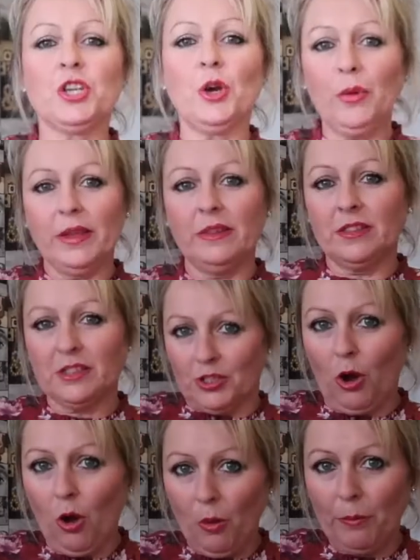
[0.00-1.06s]
short in the
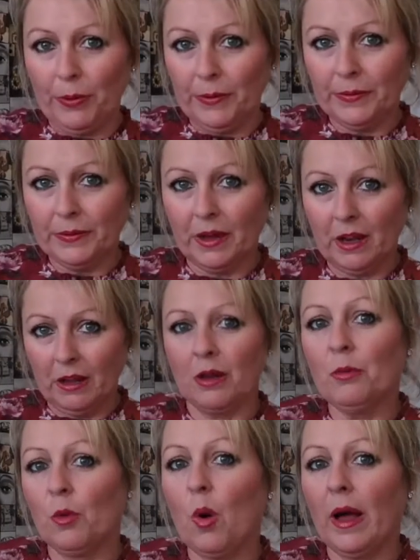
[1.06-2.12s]
top. I
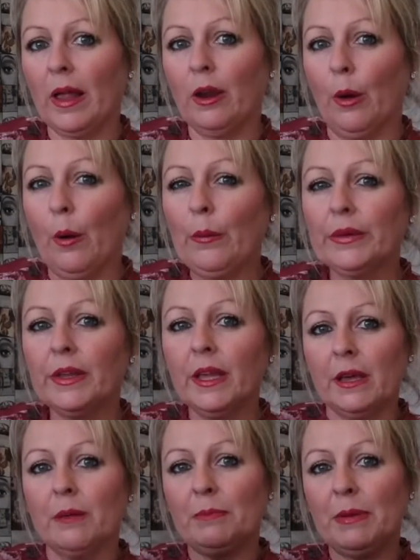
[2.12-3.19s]
like them quite long.
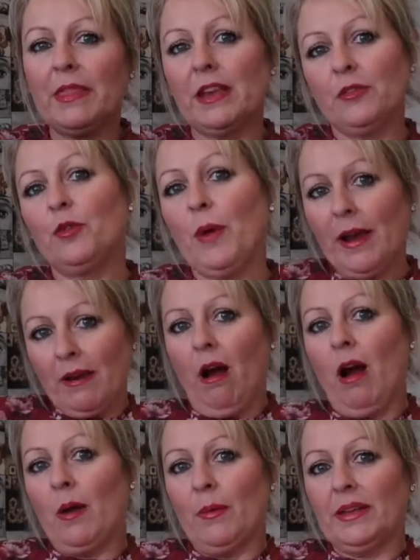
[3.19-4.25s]
But then if you're wearing
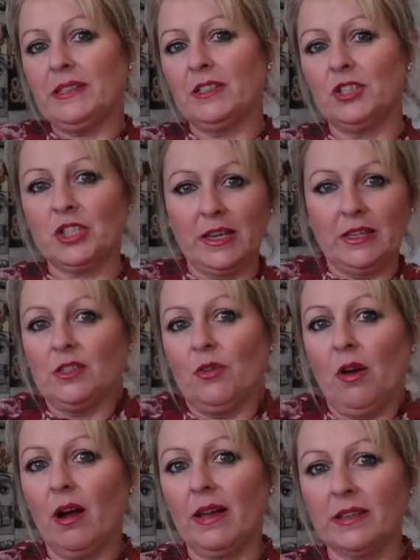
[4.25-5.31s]
high-waisted jeans
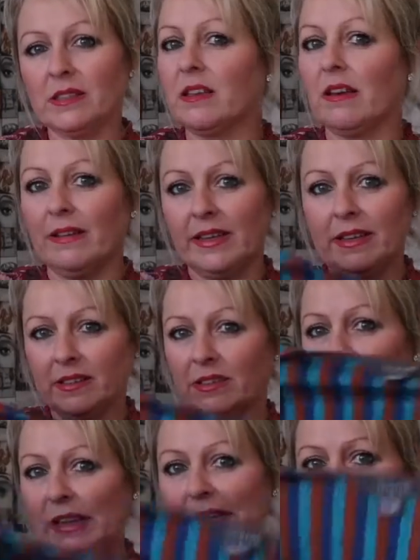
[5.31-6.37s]
or a higher skirt, it's
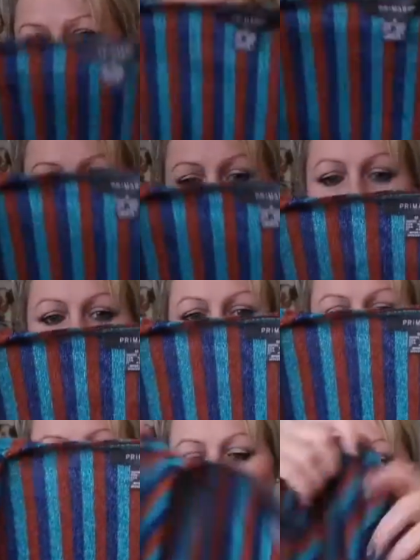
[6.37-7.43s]
really not too
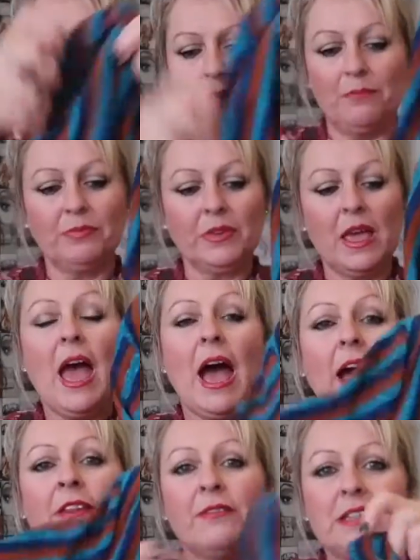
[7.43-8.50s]
bad. And
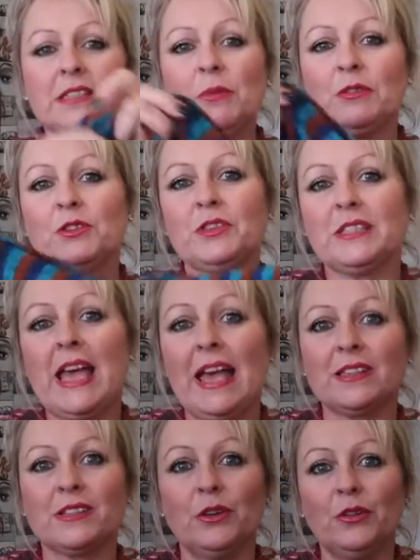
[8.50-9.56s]
the reason why I took the
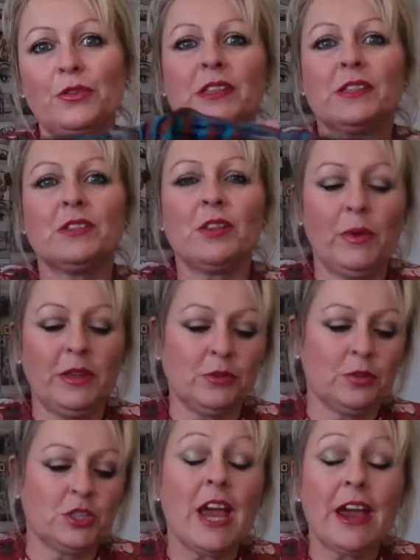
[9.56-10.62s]
tags off is because I went
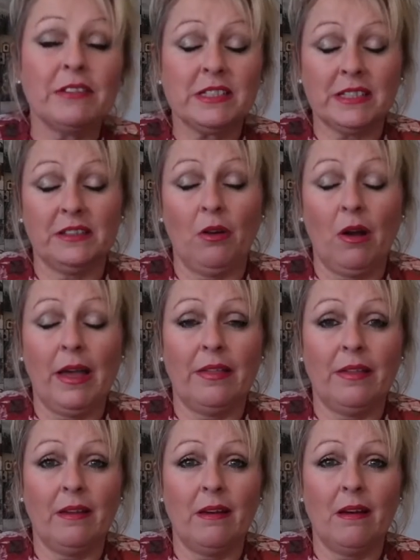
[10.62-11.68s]
to a charity night
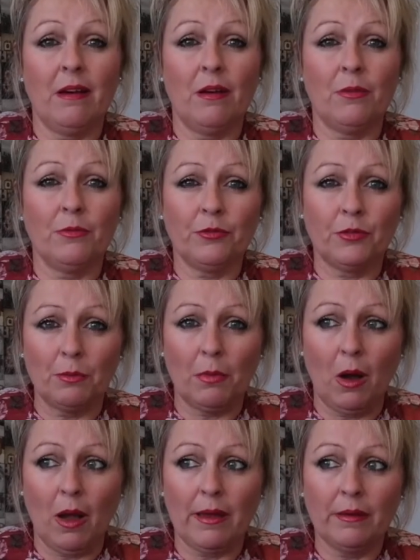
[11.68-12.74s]
for
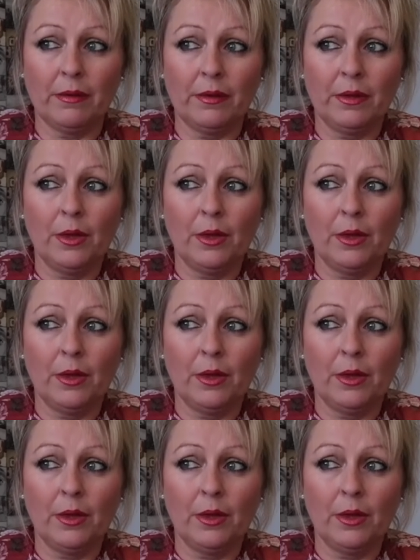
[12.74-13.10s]
my